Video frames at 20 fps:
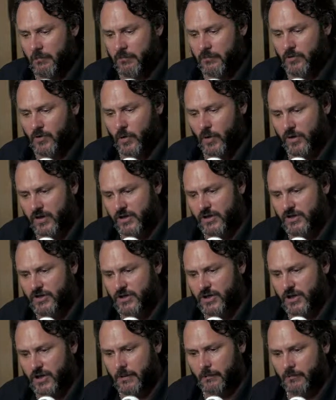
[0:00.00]
quantity
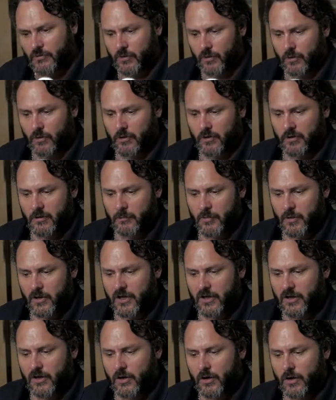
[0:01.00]
shipped, or the
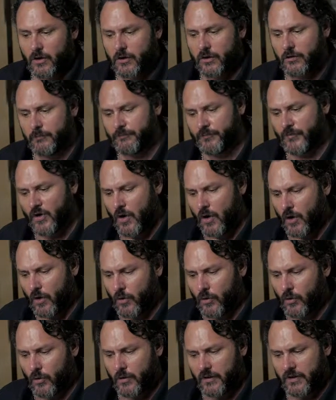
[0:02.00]
product code,
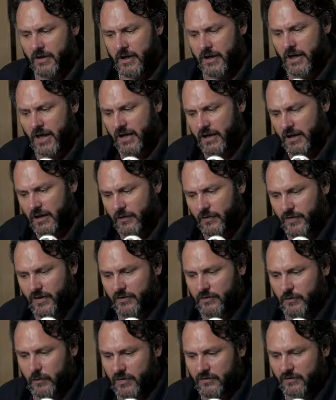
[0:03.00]
or any of
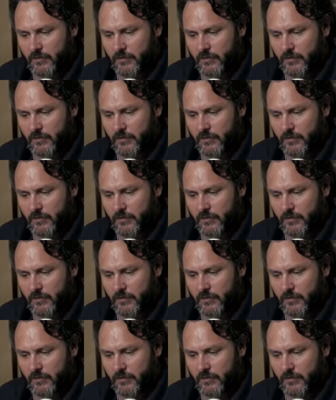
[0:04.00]
these ones.